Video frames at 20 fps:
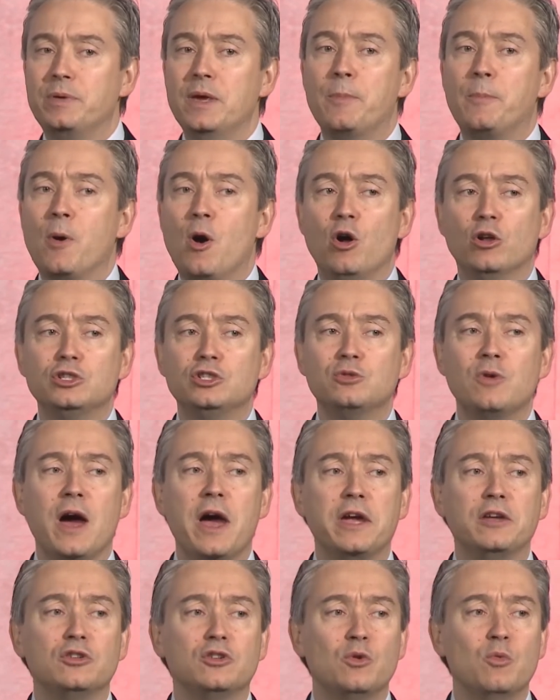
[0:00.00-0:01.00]
people
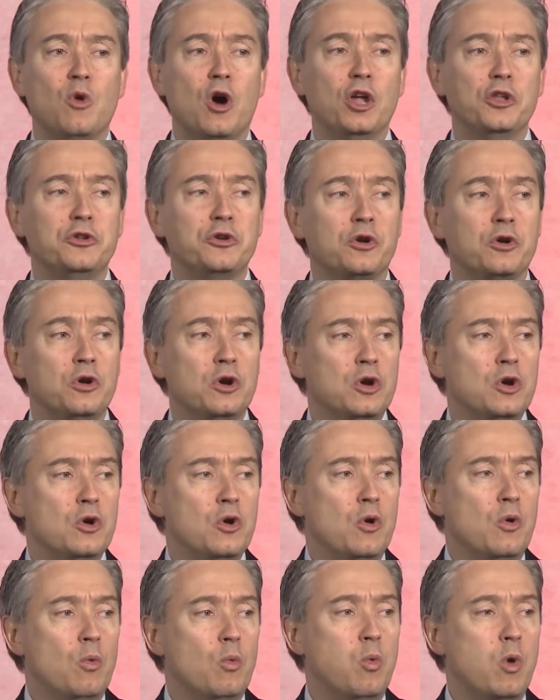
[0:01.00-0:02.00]
trying to wonder
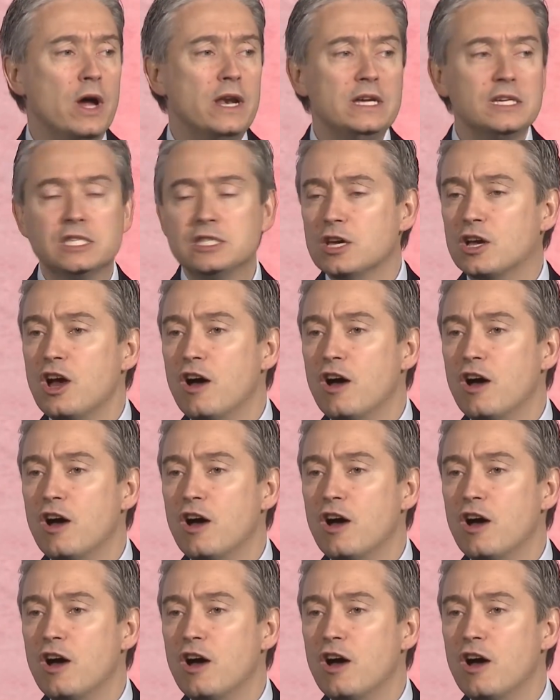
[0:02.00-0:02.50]
what is the